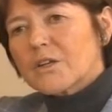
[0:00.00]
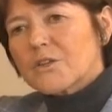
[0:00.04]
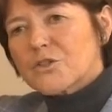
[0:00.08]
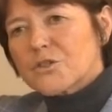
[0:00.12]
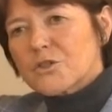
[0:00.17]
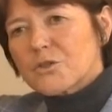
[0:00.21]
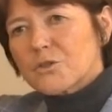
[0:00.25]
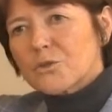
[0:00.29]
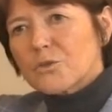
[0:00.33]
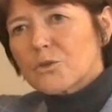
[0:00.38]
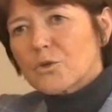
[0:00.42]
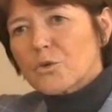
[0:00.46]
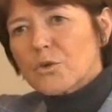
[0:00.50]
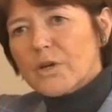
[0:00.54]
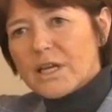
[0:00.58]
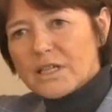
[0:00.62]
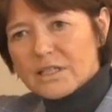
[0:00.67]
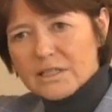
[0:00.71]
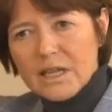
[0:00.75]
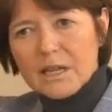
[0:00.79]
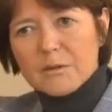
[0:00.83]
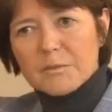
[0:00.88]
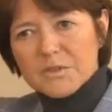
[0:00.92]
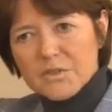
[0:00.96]
to
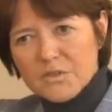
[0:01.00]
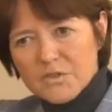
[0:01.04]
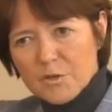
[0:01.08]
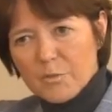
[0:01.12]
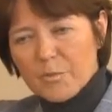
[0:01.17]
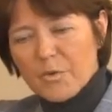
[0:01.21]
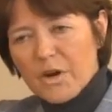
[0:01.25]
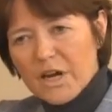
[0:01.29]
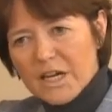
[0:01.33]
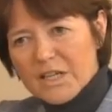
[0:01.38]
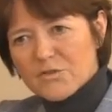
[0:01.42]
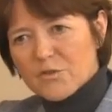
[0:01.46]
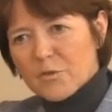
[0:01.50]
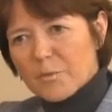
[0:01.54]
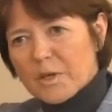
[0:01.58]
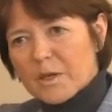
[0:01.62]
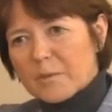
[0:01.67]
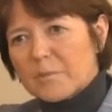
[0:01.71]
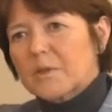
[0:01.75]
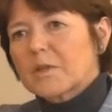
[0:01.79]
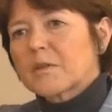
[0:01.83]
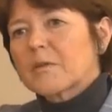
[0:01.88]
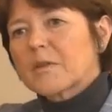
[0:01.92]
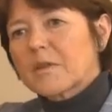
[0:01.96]
create an element of surprise for
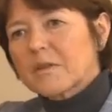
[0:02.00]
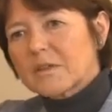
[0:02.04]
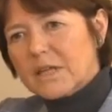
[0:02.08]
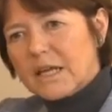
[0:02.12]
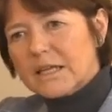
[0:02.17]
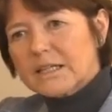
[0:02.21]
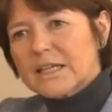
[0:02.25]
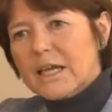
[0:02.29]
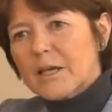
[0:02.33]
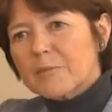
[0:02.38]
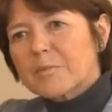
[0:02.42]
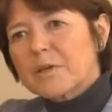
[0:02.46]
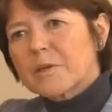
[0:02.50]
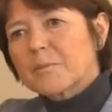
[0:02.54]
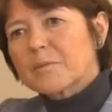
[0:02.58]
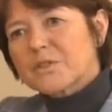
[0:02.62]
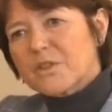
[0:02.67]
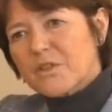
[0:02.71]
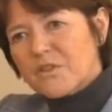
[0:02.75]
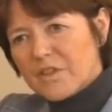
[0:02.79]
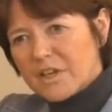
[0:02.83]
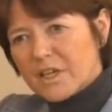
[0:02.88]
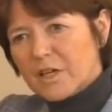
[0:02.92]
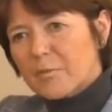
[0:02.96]
people and get people
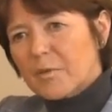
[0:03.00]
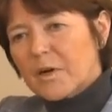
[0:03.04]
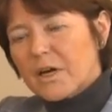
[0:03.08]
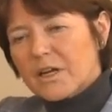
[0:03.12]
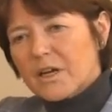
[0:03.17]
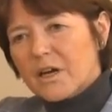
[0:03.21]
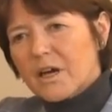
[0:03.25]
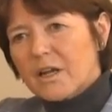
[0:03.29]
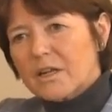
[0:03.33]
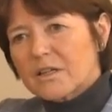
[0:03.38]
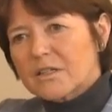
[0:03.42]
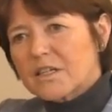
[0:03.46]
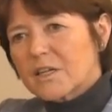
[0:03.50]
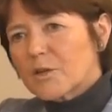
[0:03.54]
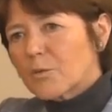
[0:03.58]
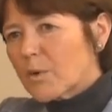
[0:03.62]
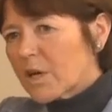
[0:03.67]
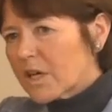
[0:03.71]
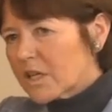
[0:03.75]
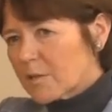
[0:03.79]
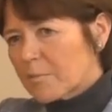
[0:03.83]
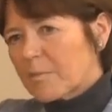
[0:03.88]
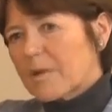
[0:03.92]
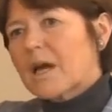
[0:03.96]
to think about Ireland in a
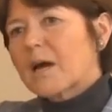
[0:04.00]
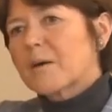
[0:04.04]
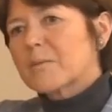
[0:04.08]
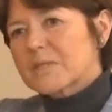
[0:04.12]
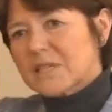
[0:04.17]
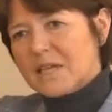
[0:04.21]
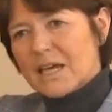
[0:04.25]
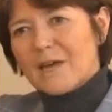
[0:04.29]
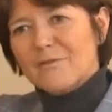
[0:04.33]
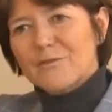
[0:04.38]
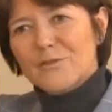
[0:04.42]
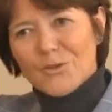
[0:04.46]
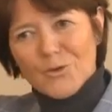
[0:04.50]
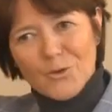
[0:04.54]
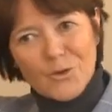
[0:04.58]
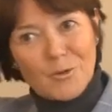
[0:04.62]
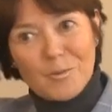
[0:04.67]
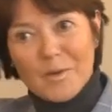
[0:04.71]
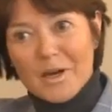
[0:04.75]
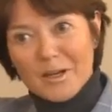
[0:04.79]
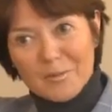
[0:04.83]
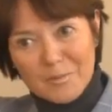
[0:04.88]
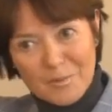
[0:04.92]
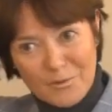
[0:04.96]
way that perhaps they haven't thought
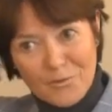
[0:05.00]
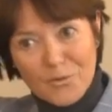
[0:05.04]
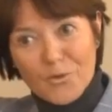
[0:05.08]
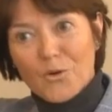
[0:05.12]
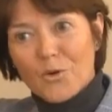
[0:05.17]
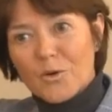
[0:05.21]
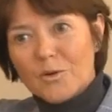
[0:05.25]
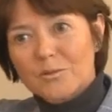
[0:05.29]
about it before.